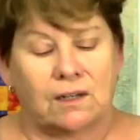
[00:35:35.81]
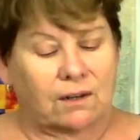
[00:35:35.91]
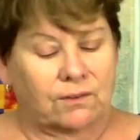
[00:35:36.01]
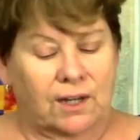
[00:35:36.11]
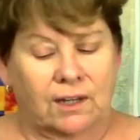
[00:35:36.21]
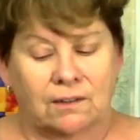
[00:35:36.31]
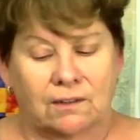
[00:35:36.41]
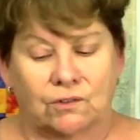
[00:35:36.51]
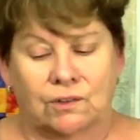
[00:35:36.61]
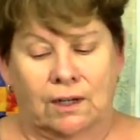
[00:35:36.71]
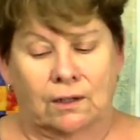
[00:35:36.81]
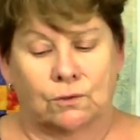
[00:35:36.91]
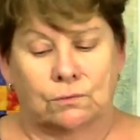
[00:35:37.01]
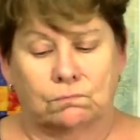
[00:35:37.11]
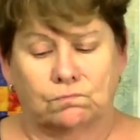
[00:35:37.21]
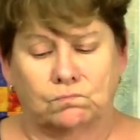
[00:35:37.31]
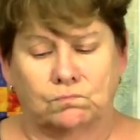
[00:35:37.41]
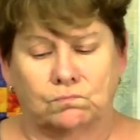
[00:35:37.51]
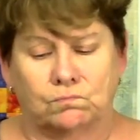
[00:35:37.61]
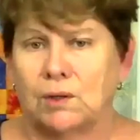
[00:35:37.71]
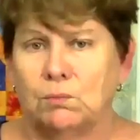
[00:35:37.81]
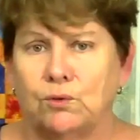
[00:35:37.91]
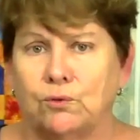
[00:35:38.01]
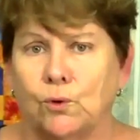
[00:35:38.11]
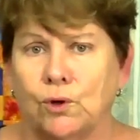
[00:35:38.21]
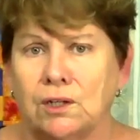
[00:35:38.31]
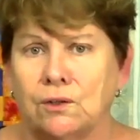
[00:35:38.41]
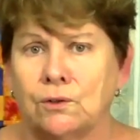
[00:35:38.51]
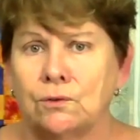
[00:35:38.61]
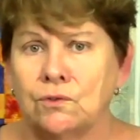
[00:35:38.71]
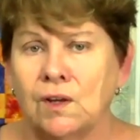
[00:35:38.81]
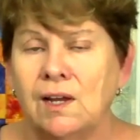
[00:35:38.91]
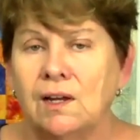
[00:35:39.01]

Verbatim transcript: And I've had this now, maybe four years.